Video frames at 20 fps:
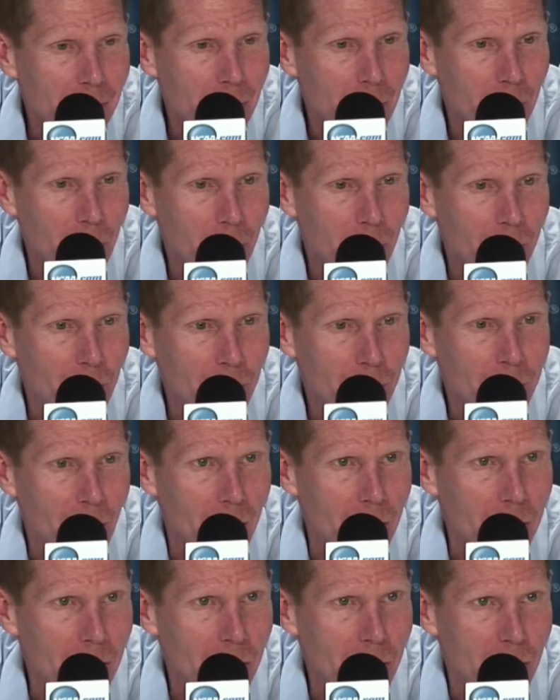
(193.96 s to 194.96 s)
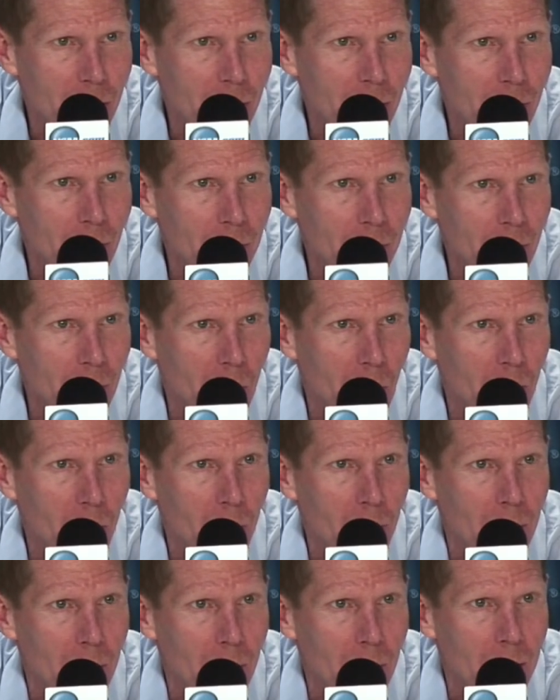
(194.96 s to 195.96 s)
beautiful touch uh, with the
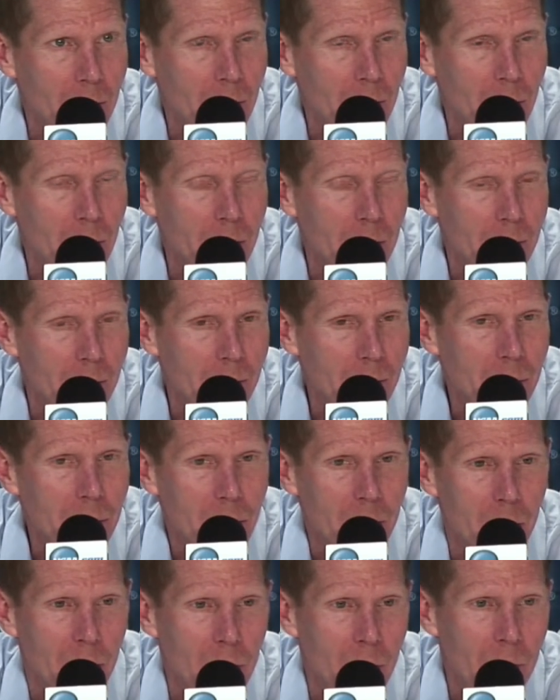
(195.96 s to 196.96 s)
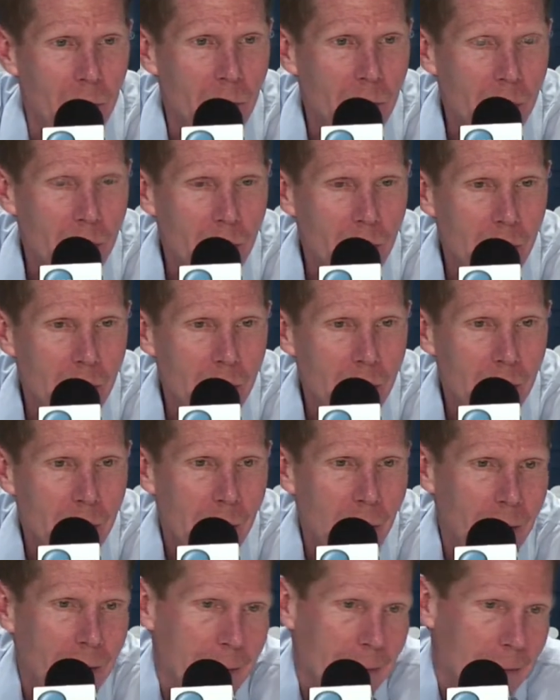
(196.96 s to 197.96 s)
ball around the rim. So,
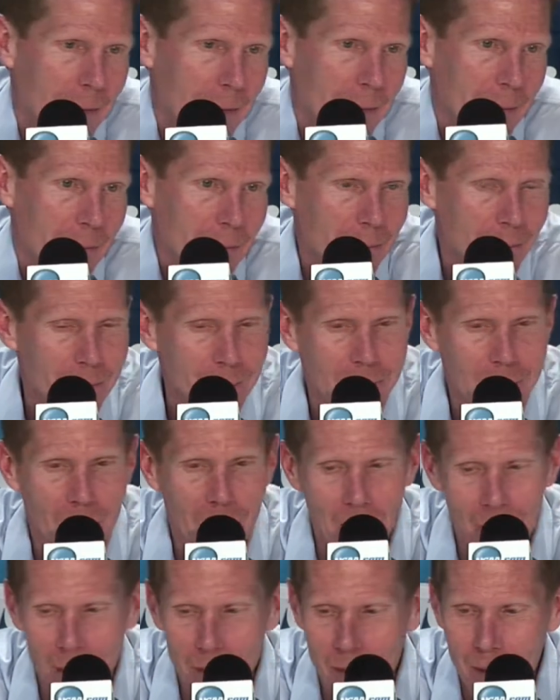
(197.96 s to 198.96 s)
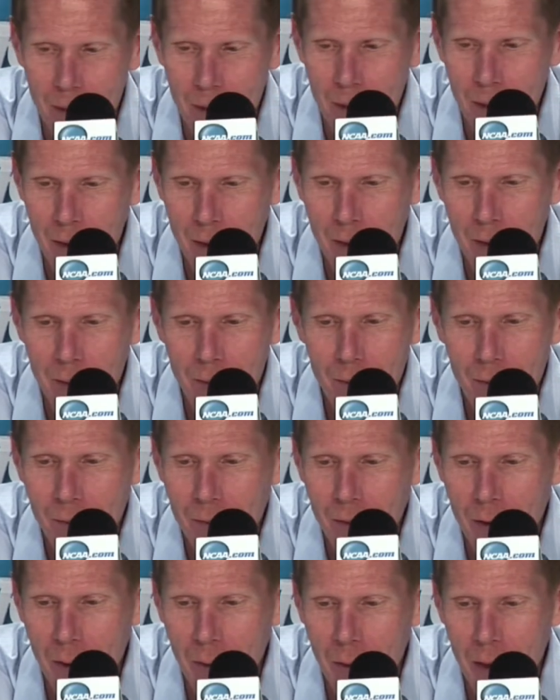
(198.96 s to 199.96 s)
uh, you know, it just
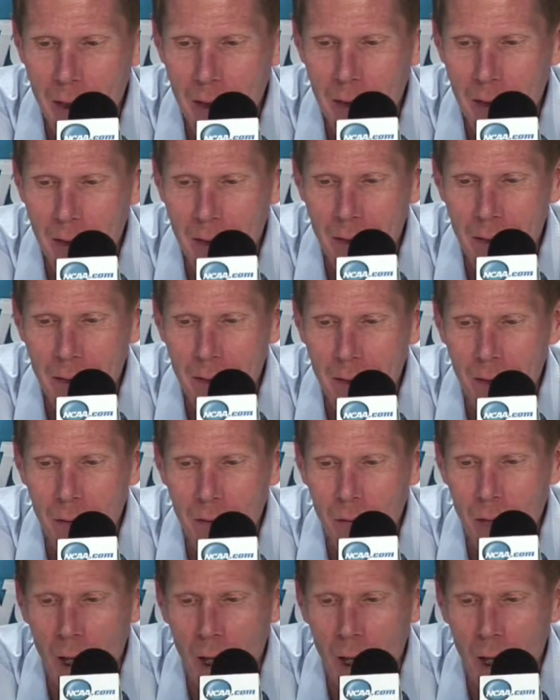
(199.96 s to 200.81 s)
for some reason didn't didn't